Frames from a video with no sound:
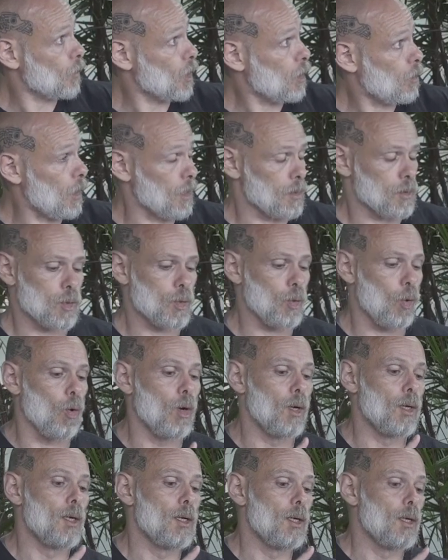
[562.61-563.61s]
Right, so
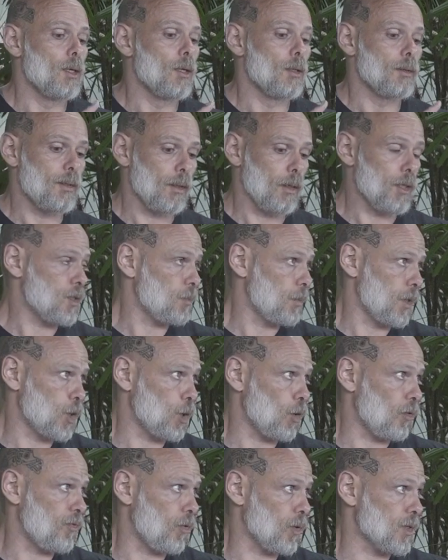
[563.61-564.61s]
teres
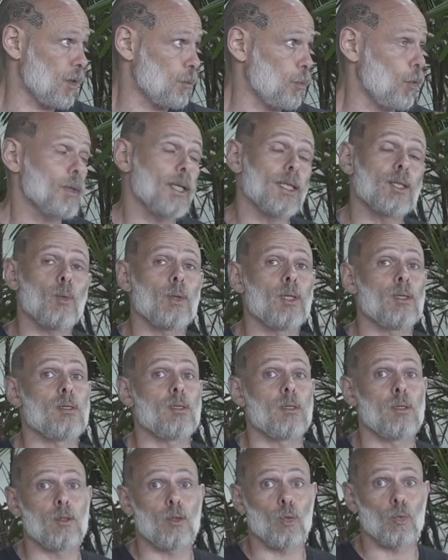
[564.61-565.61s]
major, for example, that one is
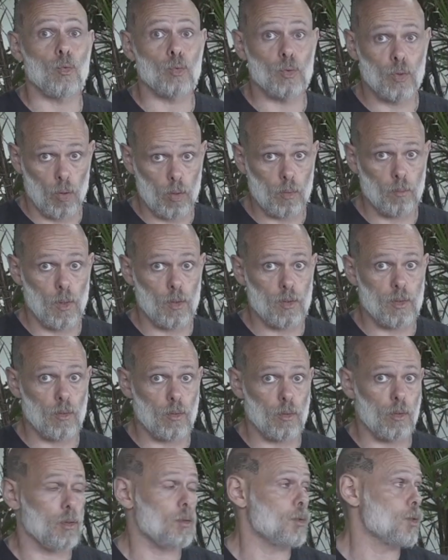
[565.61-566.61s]
an internal torque
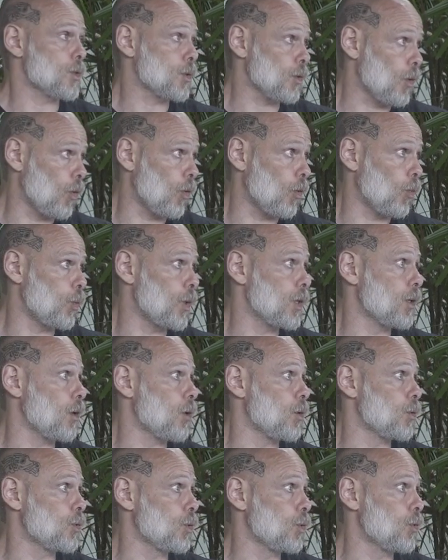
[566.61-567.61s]
muscle. So we're going
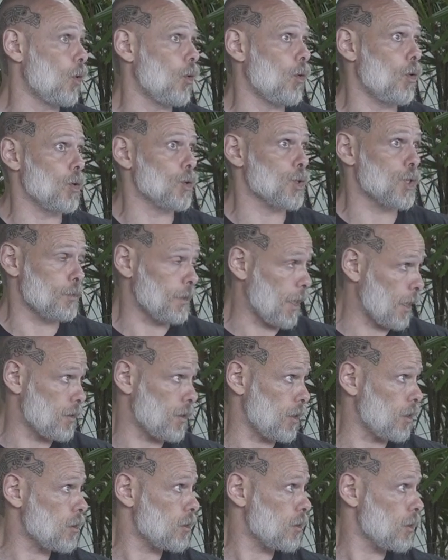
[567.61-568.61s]
to do our
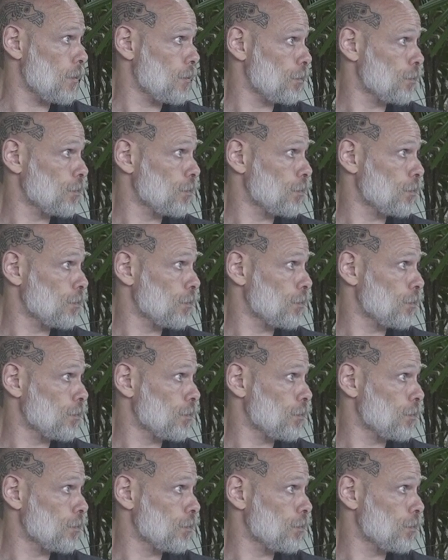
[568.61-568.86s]
gymnastics,